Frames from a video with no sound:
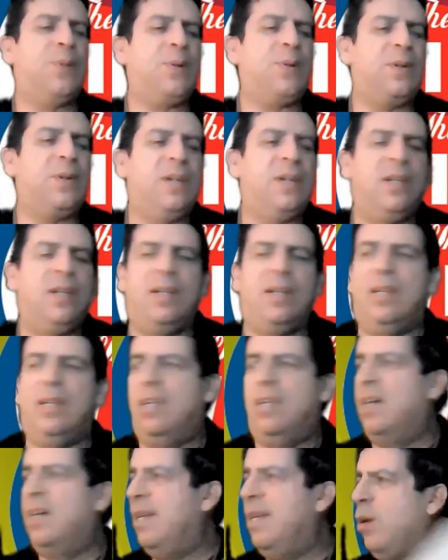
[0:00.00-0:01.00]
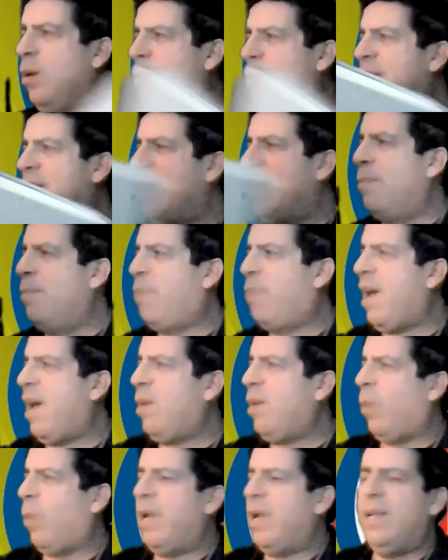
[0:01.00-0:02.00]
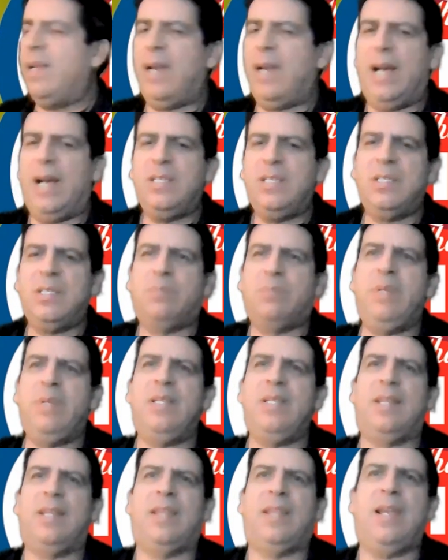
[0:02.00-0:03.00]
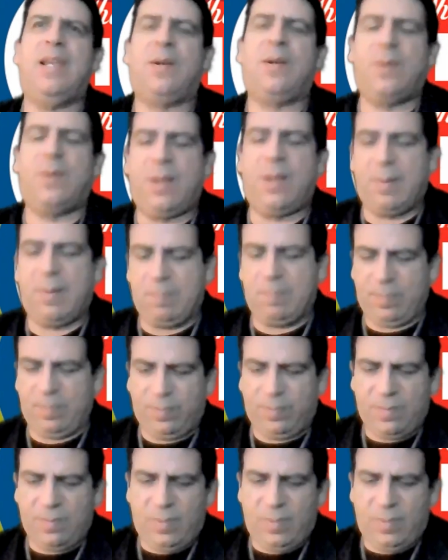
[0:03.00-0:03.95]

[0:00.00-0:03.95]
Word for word: They're, and I don't mean that in a bad way. I just mean that they're um,